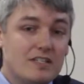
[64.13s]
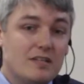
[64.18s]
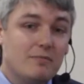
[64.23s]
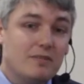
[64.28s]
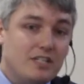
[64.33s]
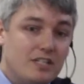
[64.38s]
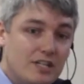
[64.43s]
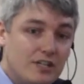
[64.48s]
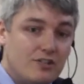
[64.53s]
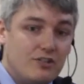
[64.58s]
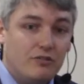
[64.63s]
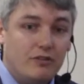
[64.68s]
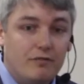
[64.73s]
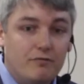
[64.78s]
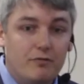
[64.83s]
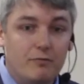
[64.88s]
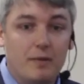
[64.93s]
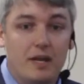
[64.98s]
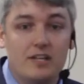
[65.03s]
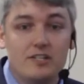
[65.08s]
some additional
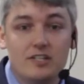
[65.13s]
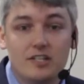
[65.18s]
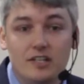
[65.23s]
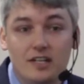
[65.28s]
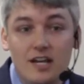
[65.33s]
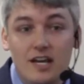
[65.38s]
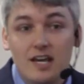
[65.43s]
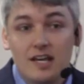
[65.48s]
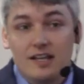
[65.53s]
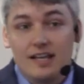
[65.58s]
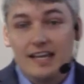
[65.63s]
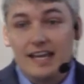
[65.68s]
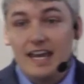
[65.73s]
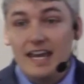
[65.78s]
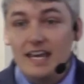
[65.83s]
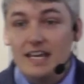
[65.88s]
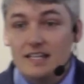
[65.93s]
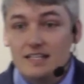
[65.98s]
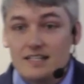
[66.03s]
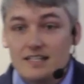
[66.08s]
information, like
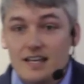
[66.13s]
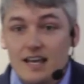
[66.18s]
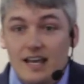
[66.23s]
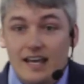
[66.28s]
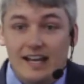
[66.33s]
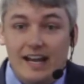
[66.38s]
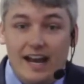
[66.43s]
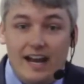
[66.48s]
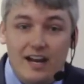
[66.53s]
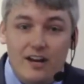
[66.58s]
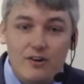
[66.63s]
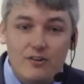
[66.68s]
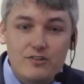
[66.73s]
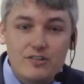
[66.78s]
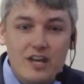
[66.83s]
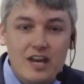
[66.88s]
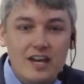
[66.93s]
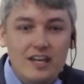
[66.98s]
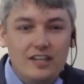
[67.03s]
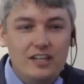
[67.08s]
hits and
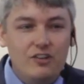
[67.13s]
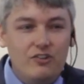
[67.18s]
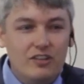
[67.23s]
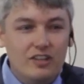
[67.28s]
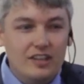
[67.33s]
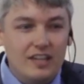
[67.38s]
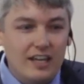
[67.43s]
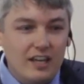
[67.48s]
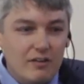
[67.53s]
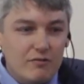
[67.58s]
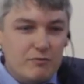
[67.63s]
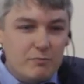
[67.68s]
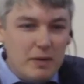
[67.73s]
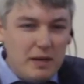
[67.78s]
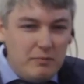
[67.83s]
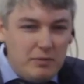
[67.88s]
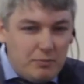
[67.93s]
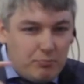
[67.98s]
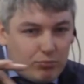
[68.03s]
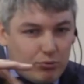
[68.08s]
errors, that you can think of
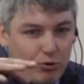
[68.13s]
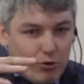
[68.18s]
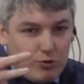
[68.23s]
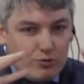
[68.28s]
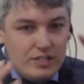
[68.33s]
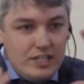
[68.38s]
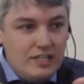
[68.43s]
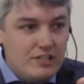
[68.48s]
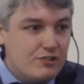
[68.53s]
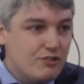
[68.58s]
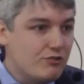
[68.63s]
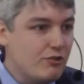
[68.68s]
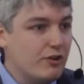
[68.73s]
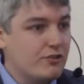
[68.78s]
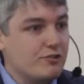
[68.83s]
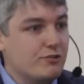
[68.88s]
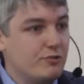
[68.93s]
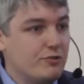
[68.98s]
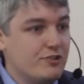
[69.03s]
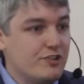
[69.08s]
maybe protein
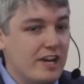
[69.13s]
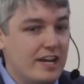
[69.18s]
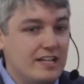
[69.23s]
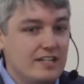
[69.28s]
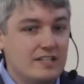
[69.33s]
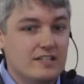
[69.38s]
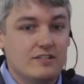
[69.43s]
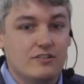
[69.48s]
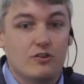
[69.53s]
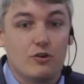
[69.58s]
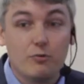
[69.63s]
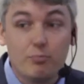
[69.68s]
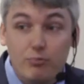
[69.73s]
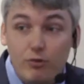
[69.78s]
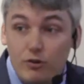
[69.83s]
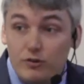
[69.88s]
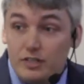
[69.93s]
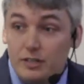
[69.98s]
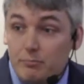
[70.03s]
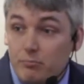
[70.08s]
structural changes or
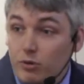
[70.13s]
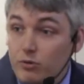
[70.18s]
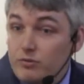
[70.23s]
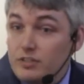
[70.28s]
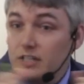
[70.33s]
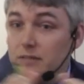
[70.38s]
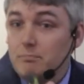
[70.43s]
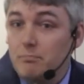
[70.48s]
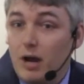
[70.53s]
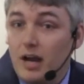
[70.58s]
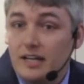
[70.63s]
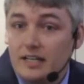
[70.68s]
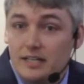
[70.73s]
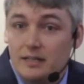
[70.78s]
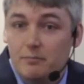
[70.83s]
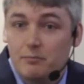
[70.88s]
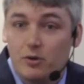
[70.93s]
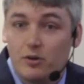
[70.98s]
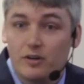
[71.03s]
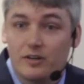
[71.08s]
protein-protein
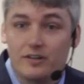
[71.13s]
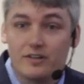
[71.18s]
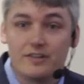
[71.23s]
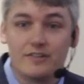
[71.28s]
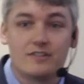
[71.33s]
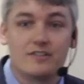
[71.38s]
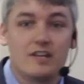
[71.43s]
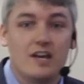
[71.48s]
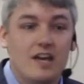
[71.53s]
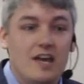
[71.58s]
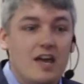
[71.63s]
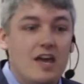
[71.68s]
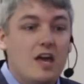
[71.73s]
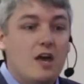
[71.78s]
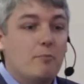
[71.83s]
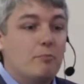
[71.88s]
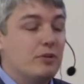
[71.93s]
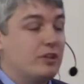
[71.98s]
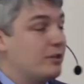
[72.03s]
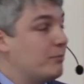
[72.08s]
binding partners.
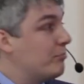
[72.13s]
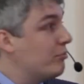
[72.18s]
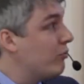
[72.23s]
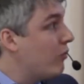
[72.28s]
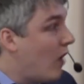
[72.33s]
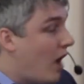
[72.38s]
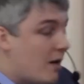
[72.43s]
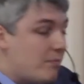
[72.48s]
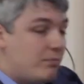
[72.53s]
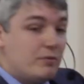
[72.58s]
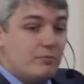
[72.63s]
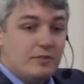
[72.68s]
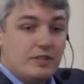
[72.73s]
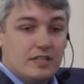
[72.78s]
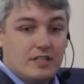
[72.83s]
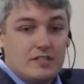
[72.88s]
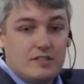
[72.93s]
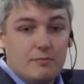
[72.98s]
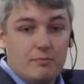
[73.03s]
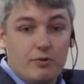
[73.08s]
But the problem with
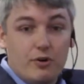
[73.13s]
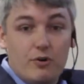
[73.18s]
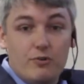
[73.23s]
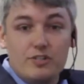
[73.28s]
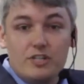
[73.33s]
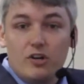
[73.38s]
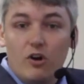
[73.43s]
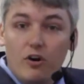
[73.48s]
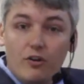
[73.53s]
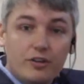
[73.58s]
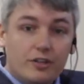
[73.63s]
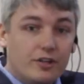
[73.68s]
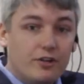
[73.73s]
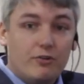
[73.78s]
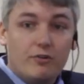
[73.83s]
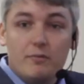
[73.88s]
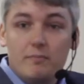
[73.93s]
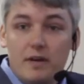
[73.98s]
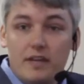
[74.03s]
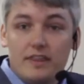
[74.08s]
this approach and all the
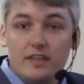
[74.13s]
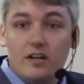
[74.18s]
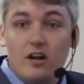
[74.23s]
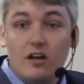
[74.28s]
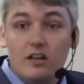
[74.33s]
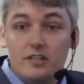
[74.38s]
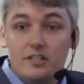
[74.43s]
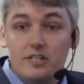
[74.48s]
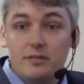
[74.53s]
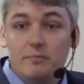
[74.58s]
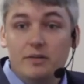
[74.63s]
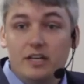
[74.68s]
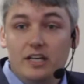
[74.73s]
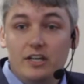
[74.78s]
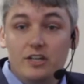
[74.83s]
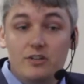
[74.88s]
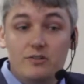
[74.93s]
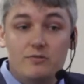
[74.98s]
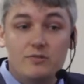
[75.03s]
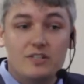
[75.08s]
current methodology
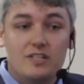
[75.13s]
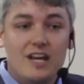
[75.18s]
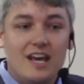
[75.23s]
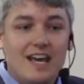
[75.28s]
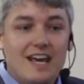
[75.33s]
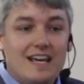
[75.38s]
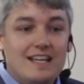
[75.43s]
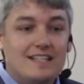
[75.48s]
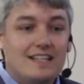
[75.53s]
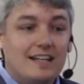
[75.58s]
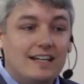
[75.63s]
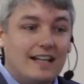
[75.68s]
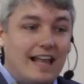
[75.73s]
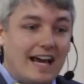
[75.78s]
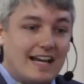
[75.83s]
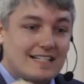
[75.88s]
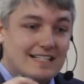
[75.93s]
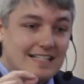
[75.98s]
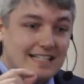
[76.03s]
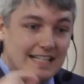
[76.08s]
being used is that it
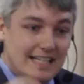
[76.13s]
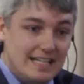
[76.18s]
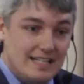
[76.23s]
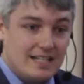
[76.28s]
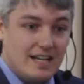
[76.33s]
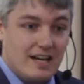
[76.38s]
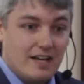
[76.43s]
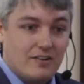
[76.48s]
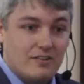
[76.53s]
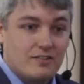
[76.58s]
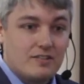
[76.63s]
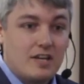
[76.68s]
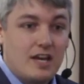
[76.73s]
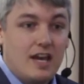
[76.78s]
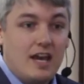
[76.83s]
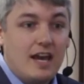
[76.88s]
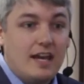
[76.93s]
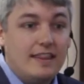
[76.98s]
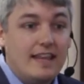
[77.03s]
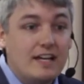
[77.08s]
lacks details.
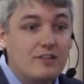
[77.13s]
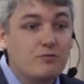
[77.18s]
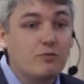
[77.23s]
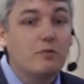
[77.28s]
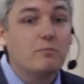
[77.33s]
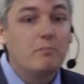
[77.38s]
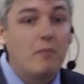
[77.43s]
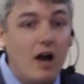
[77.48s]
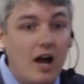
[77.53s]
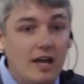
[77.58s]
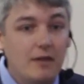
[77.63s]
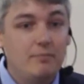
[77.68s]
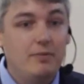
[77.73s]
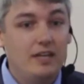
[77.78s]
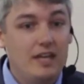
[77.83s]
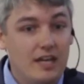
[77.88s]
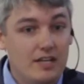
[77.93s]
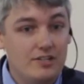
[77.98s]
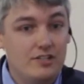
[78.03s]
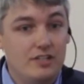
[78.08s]
And that's where my
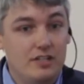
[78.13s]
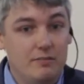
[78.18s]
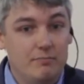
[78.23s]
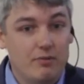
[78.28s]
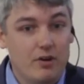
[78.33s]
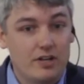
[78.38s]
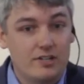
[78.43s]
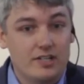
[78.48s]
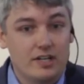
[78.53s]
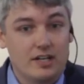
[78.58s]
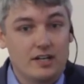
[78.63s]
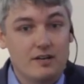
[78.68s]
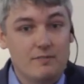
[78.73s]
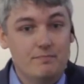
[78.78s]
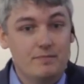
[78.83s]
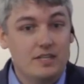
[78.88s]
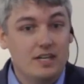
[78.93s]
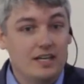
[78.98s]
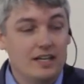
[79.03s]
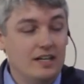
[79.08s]
PhD project
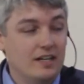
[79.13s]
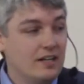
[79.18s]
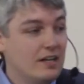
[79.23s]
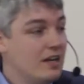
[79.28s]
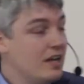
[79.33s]
comes in.